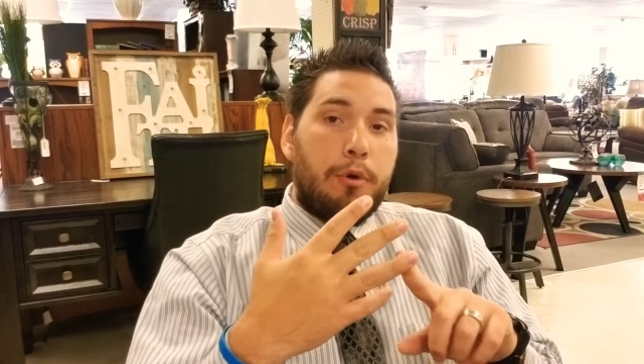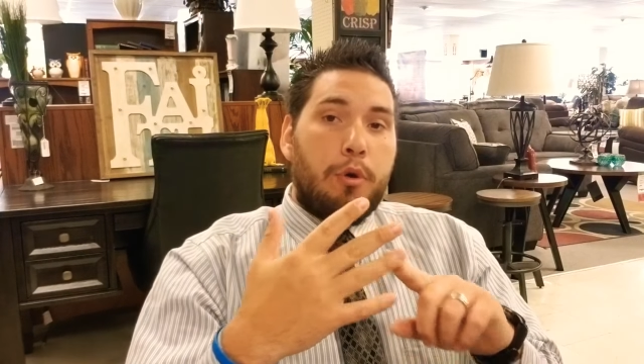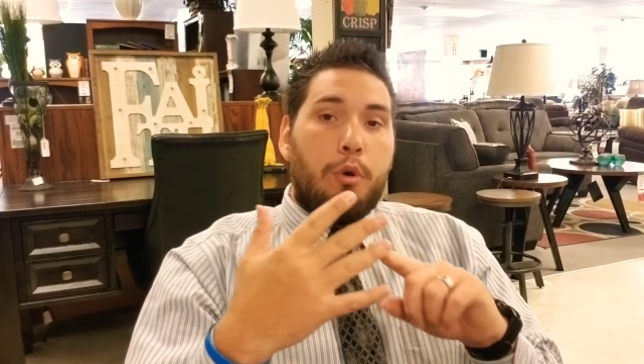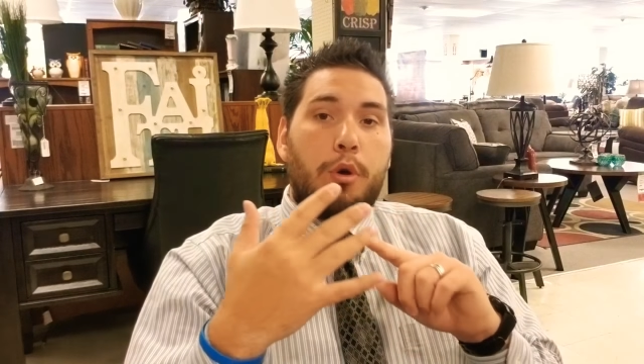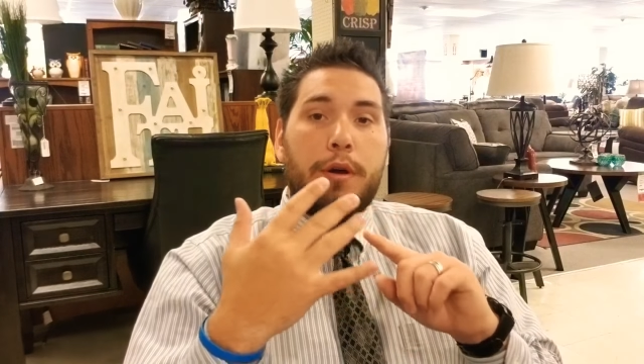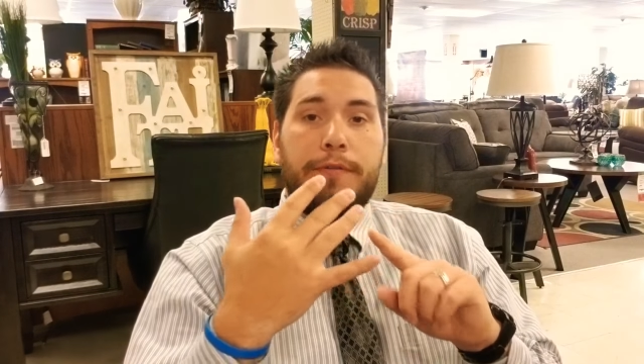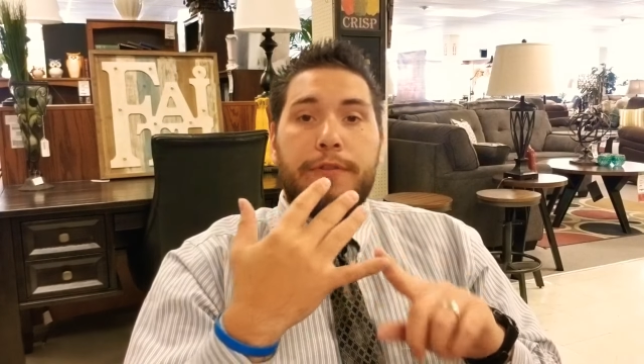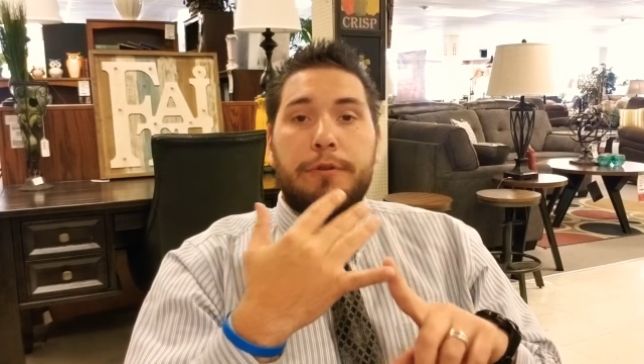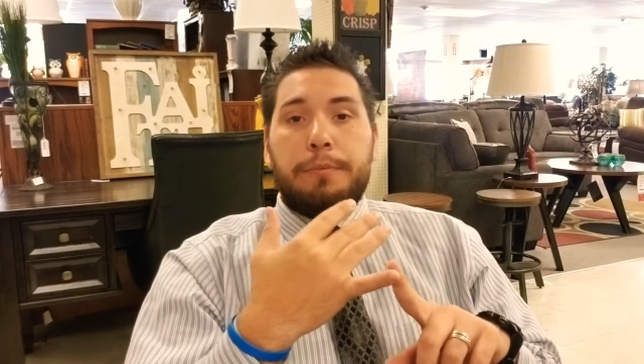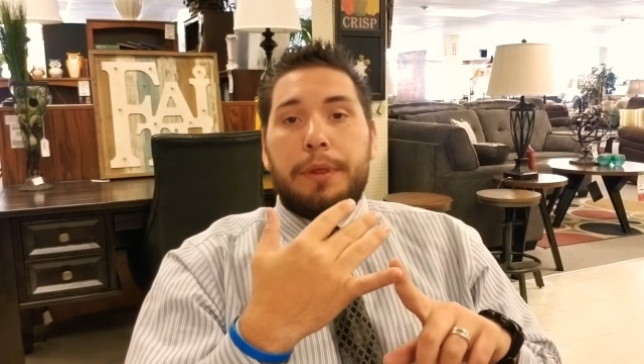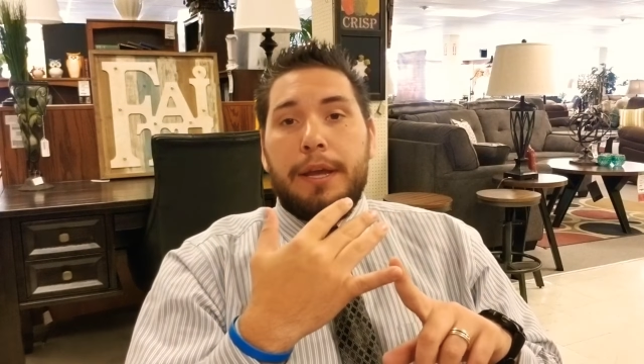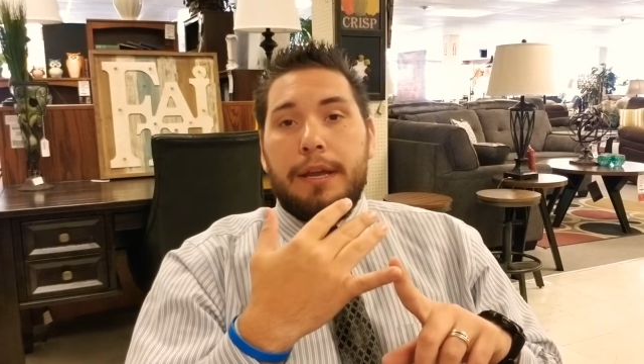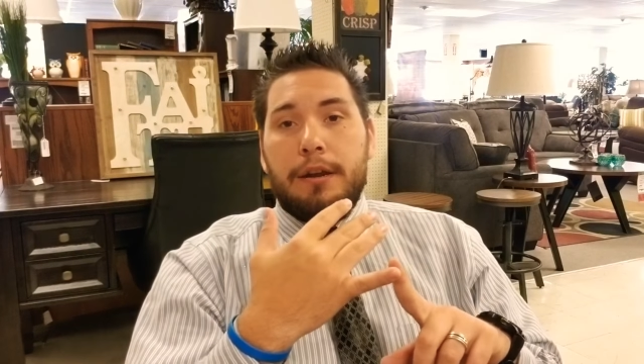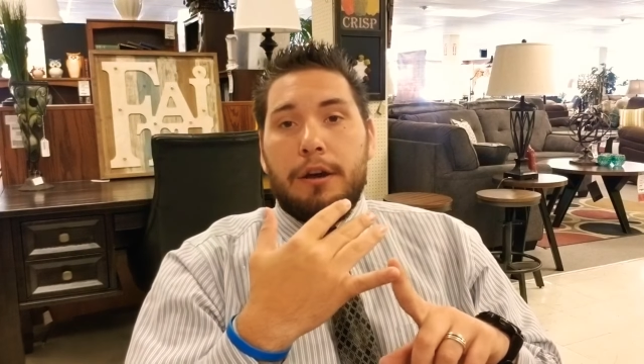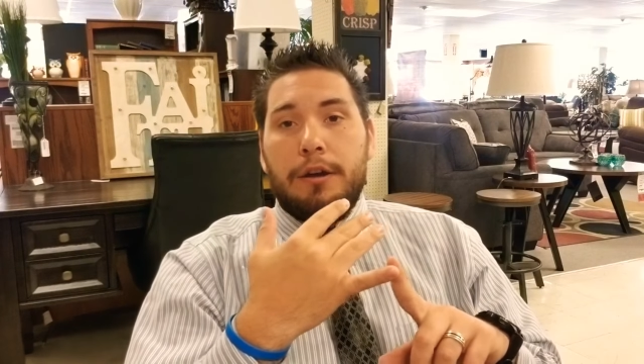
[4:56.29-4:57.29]
or if you're
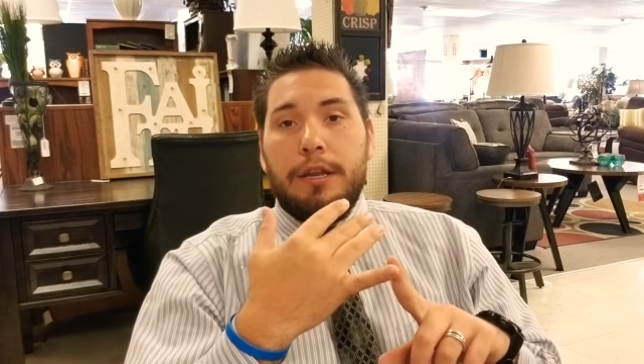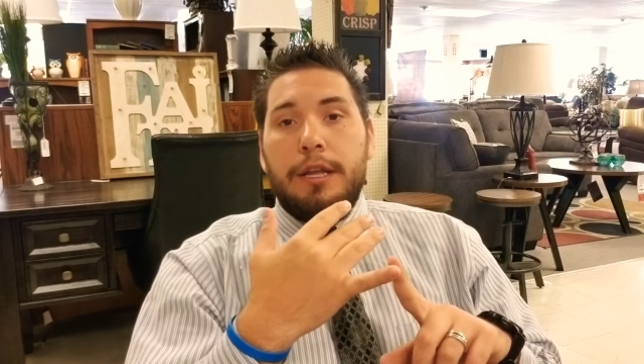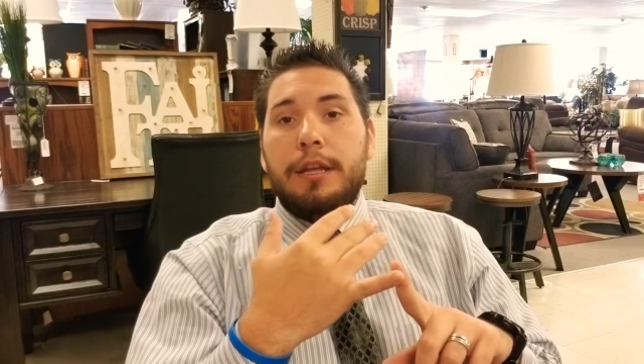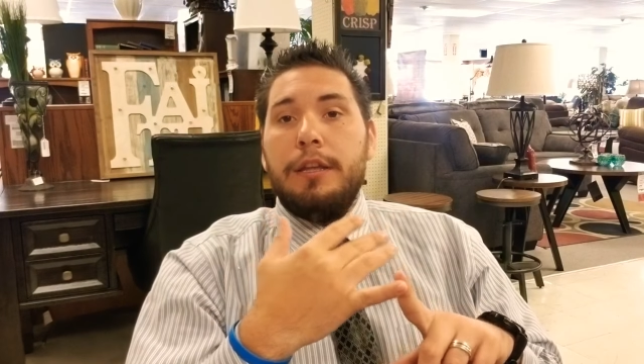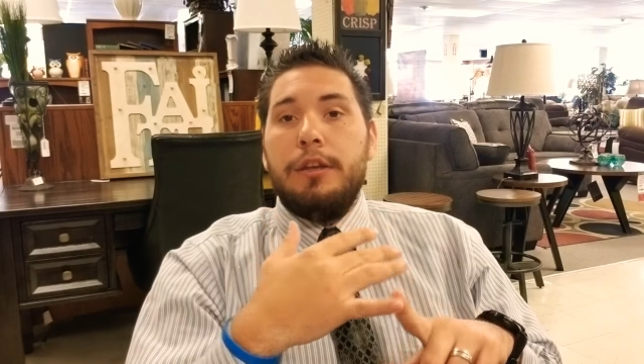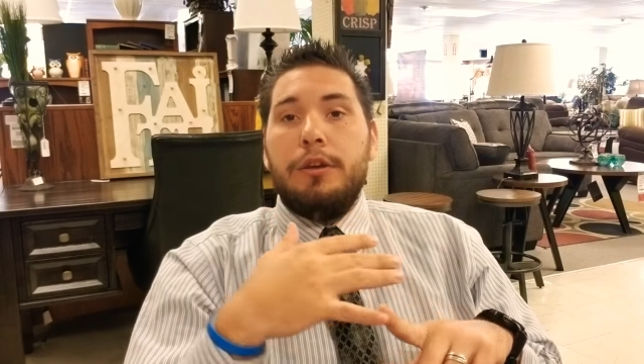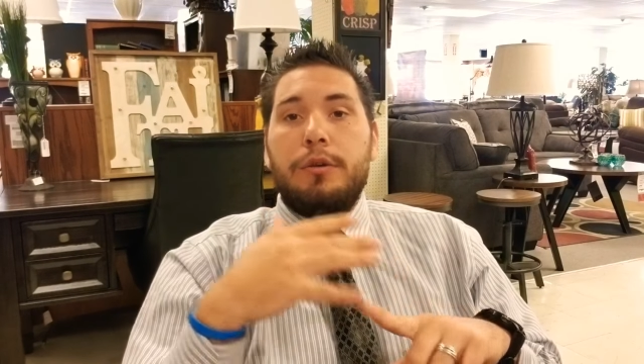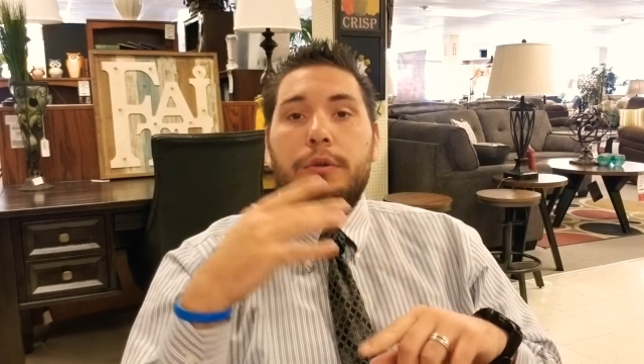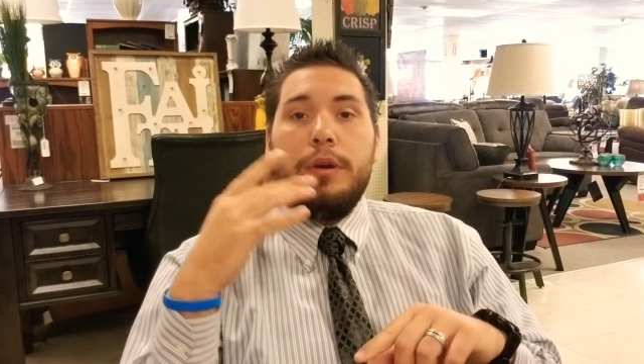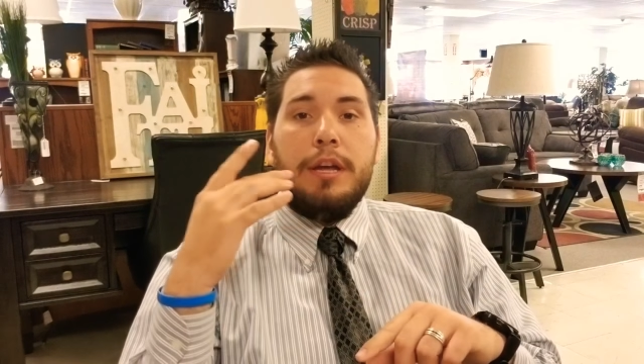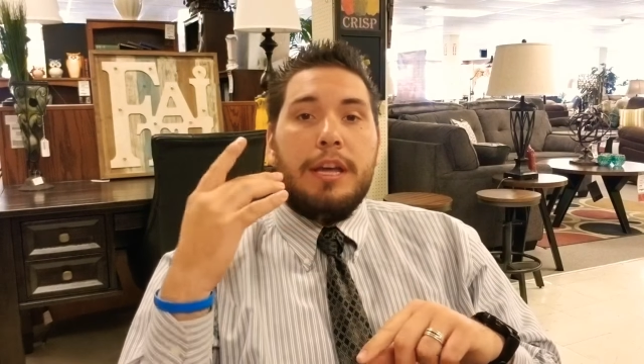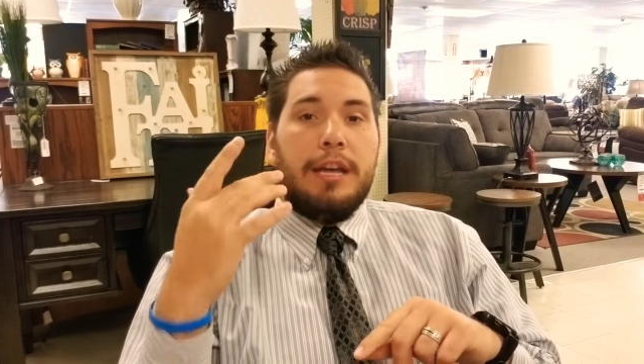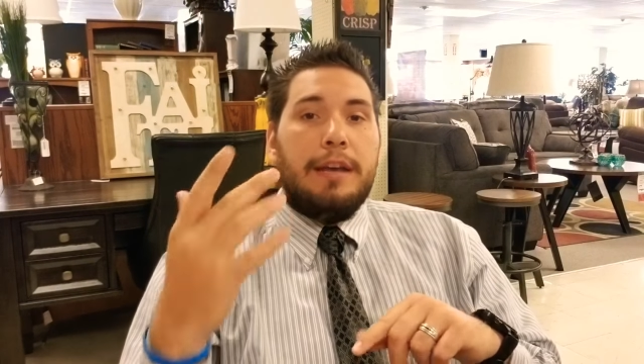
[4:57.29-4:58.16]
playing on EU.